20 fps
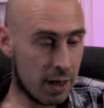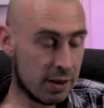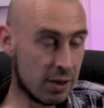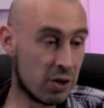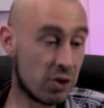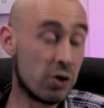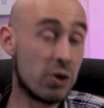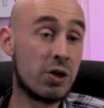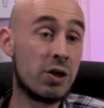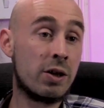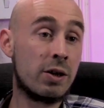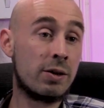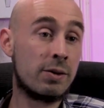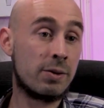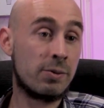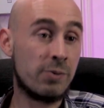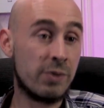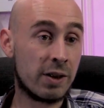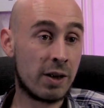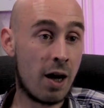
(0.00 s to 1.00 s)

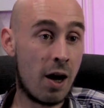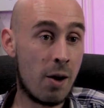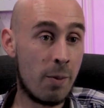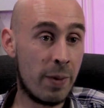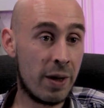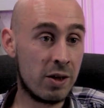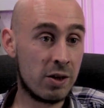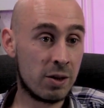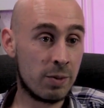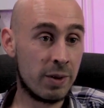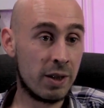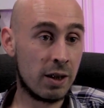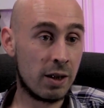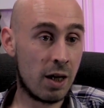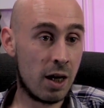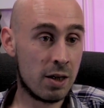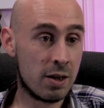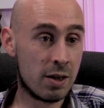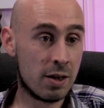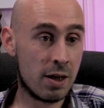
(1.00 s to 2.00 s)
discussion with Carl Benjamin in
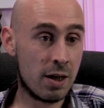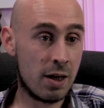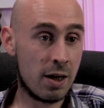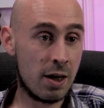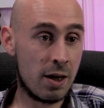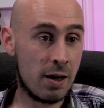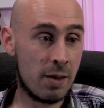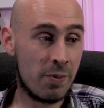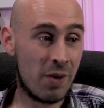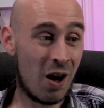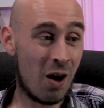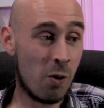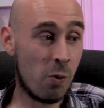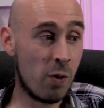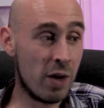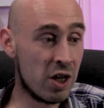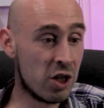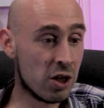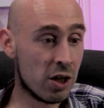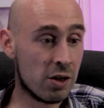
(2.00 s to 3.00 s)
Gloucester, that I
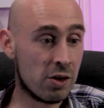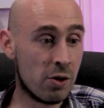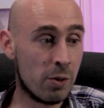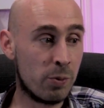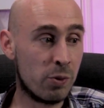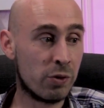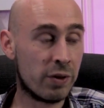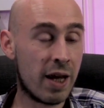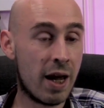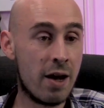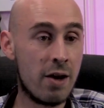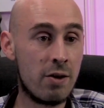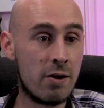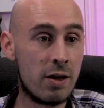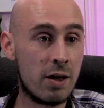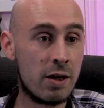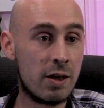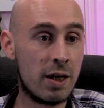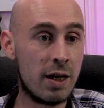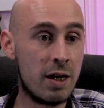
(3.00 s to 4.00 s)
wish I'd doubled
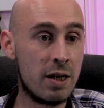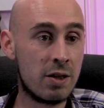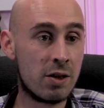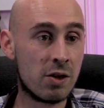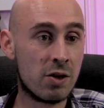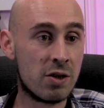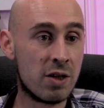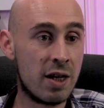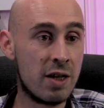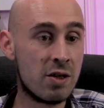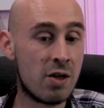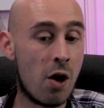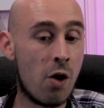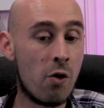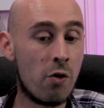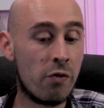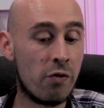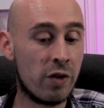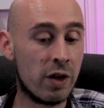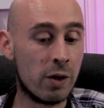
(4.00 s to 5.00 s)
down on because his
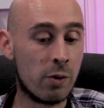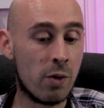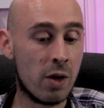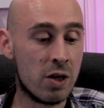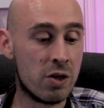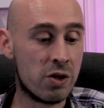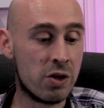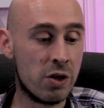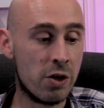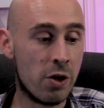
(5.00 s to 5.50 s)
whole thing was,